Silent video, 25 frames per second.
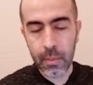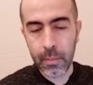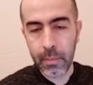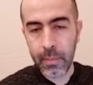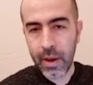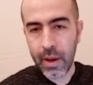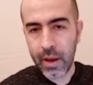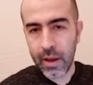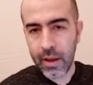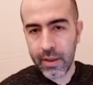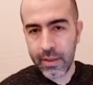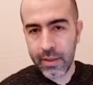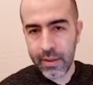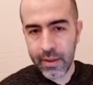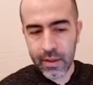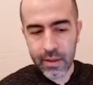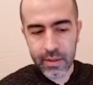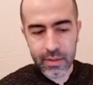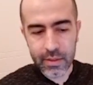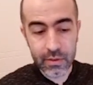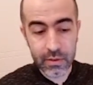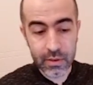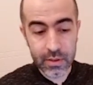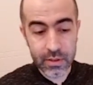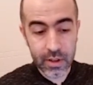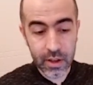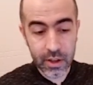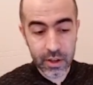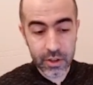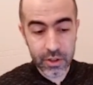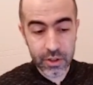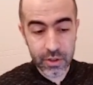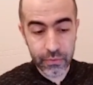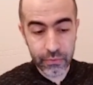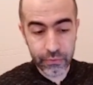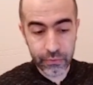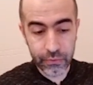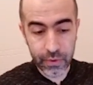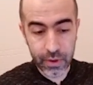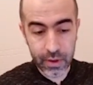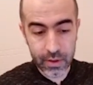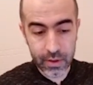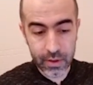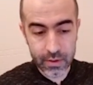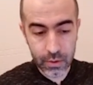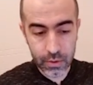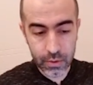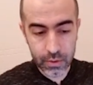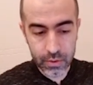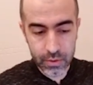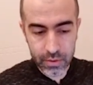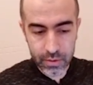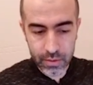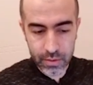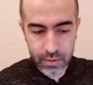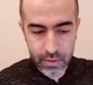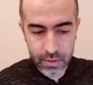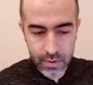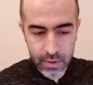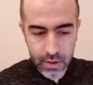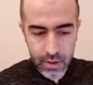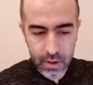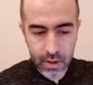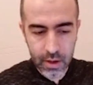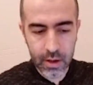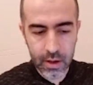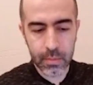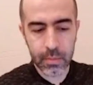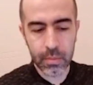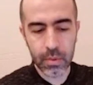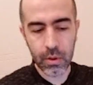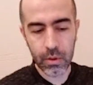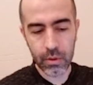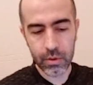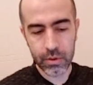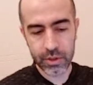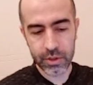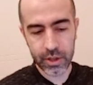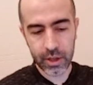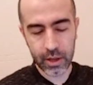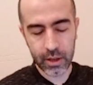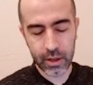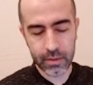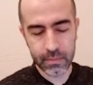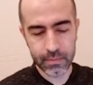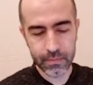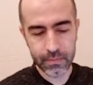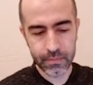pay the transaction fees on TIA blockchain.